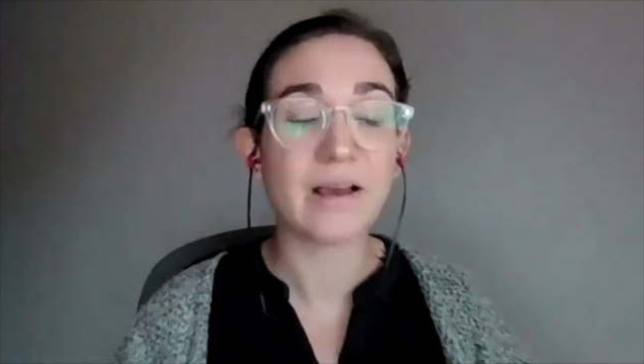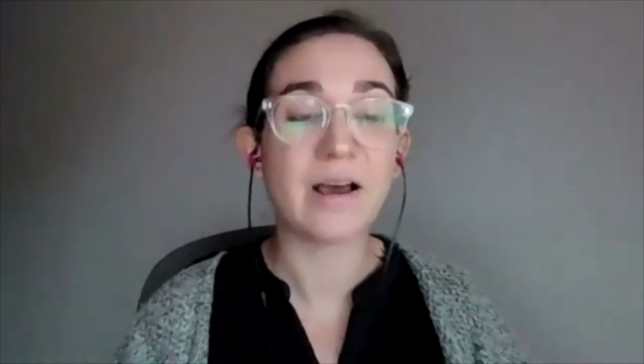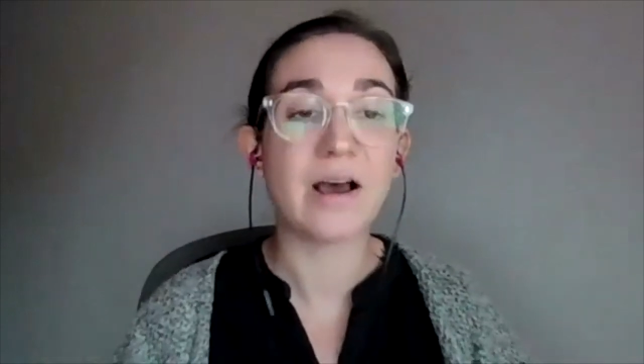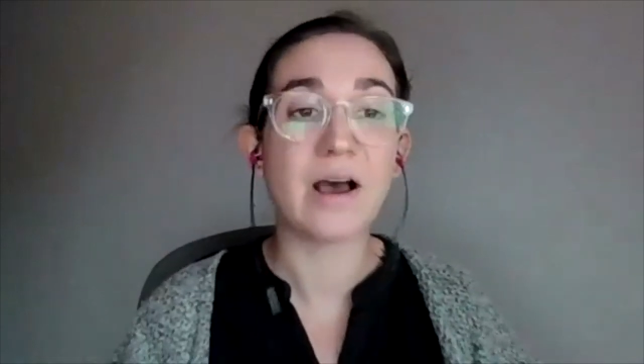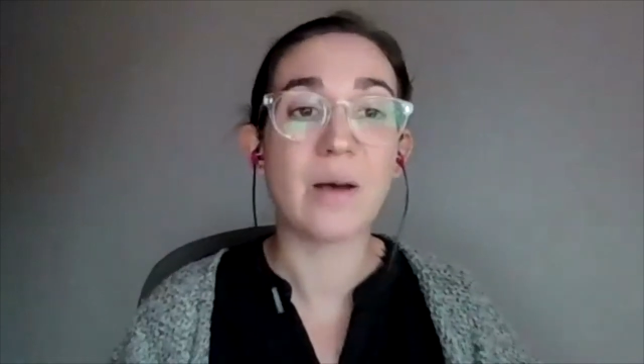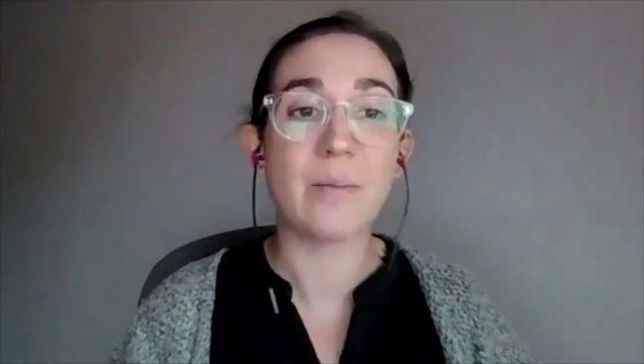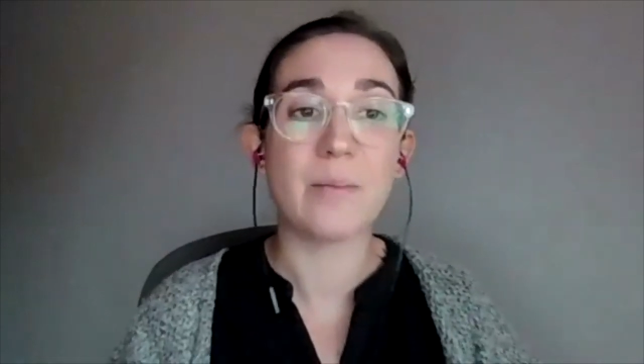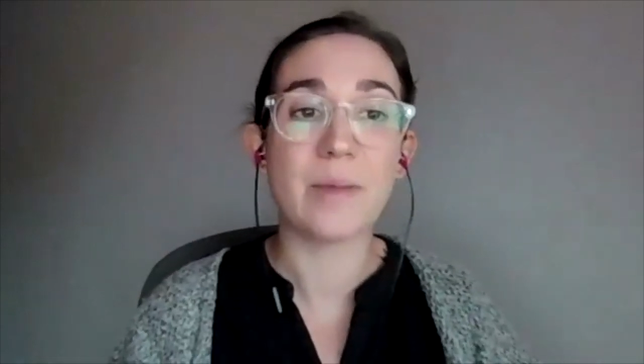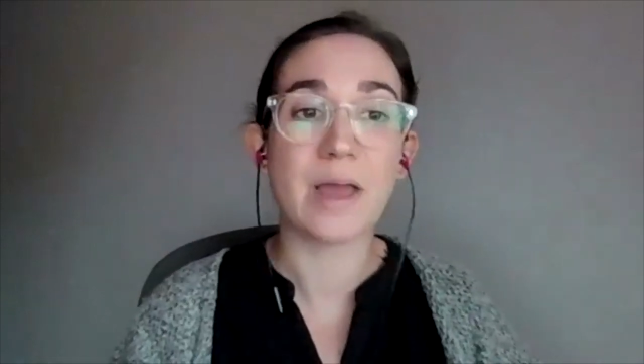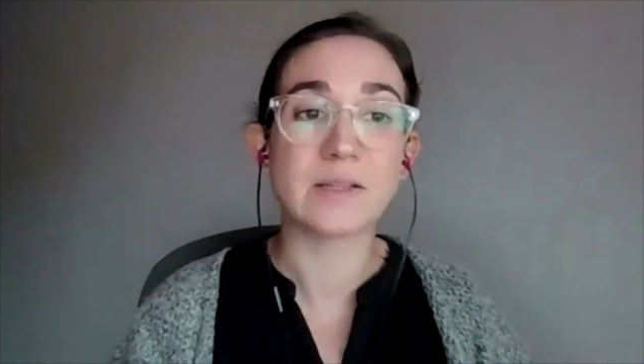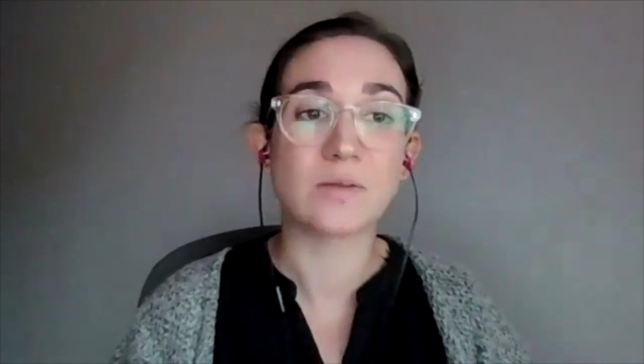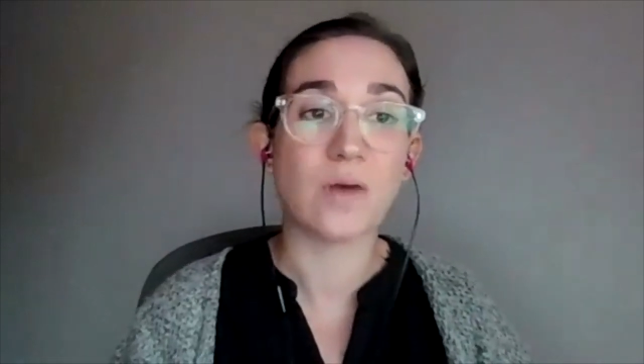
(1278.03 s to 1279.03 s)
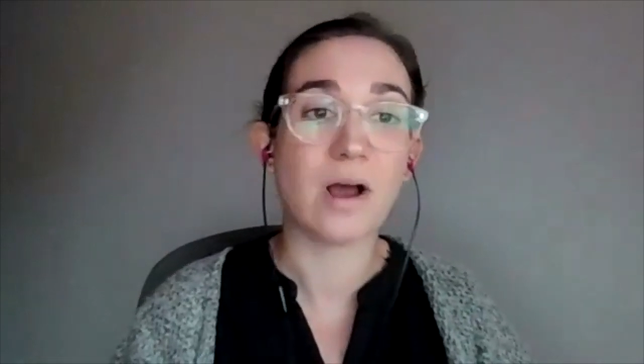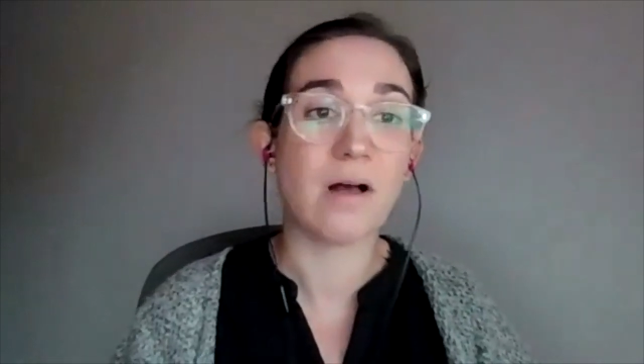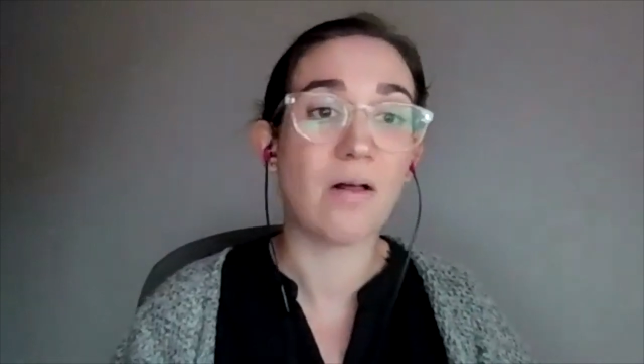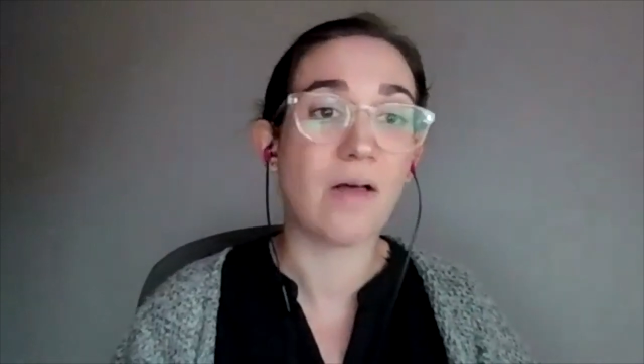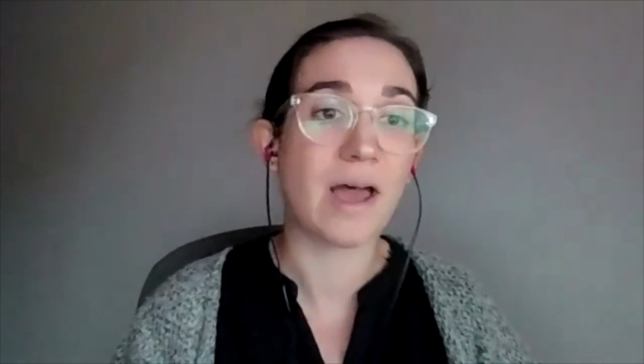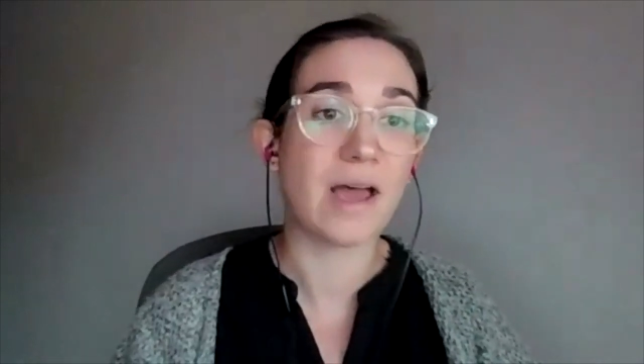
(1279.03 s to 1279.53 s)
as
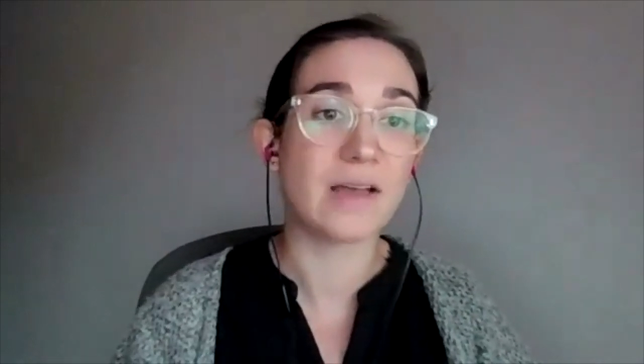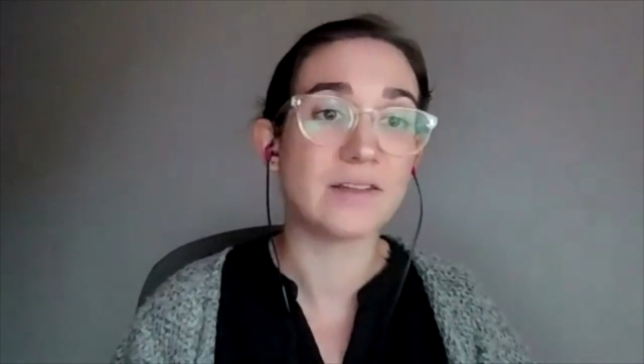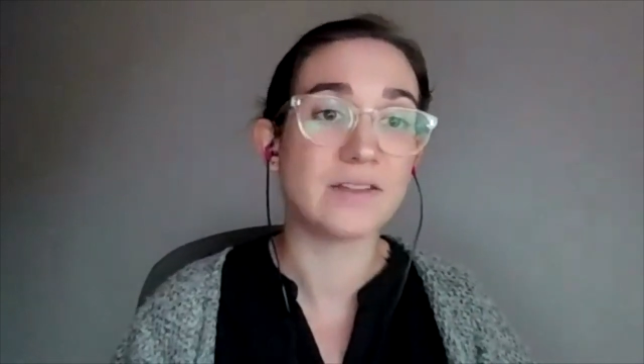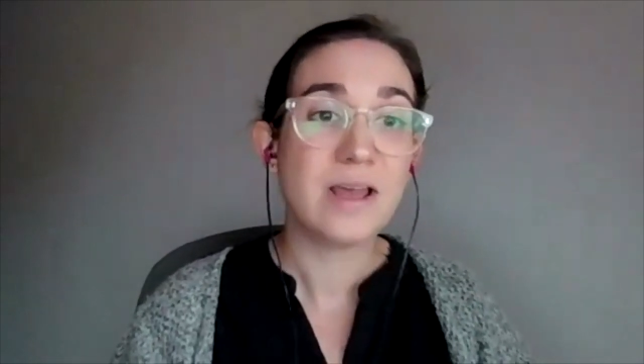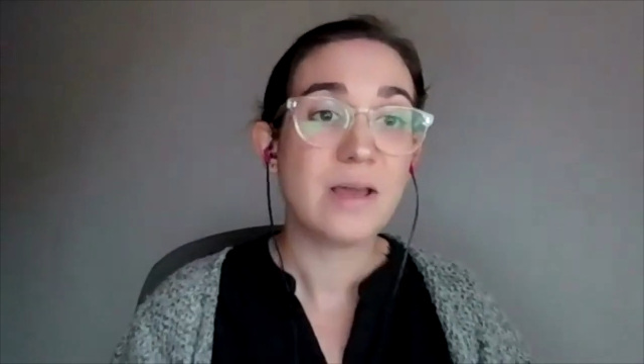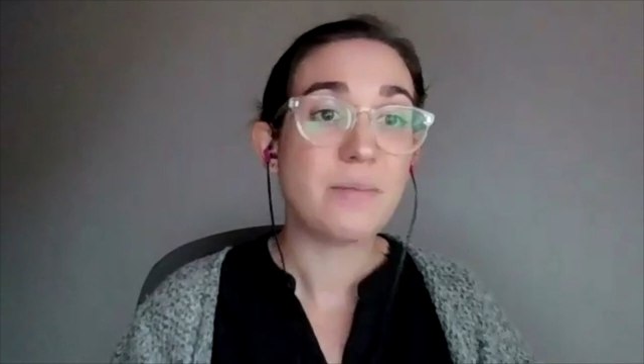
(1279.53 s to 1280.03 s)
well as